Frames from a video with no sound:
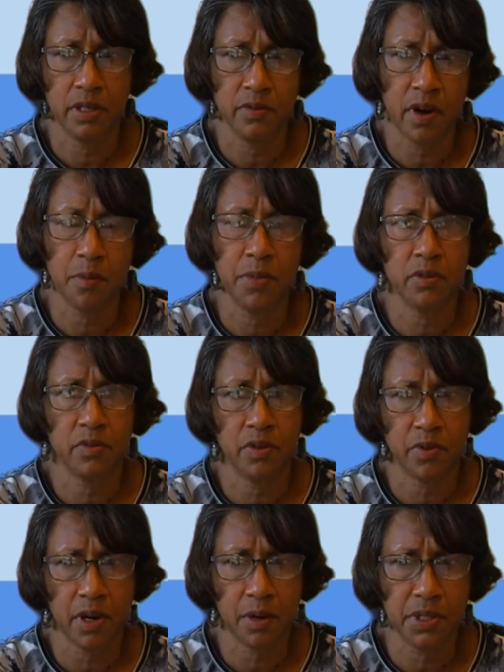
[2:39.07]
Development of
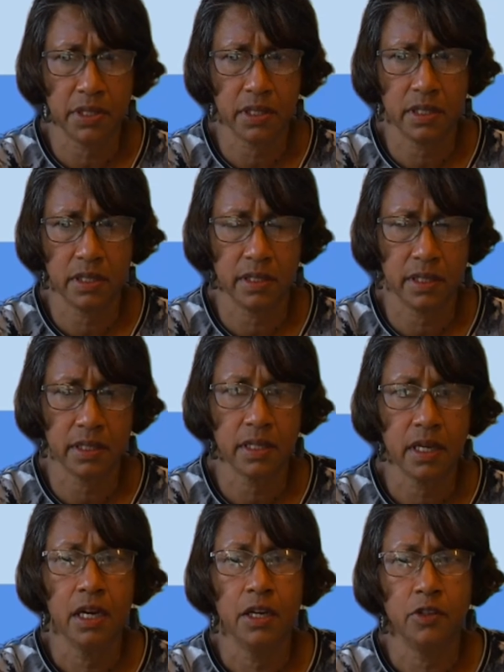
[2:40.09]
Environment
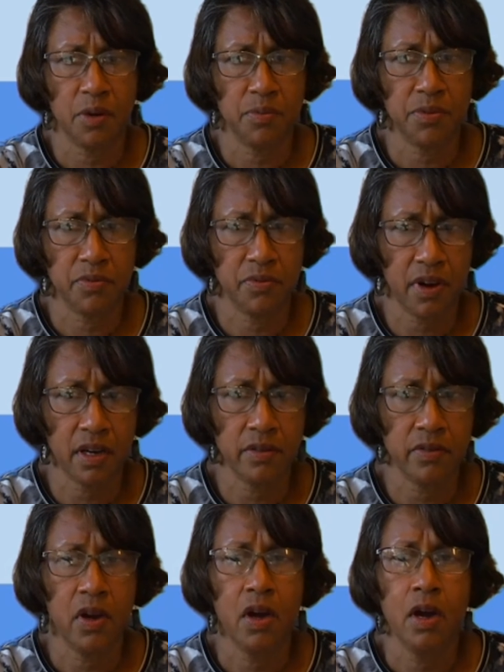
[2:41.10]
Statistics, Chapter 5,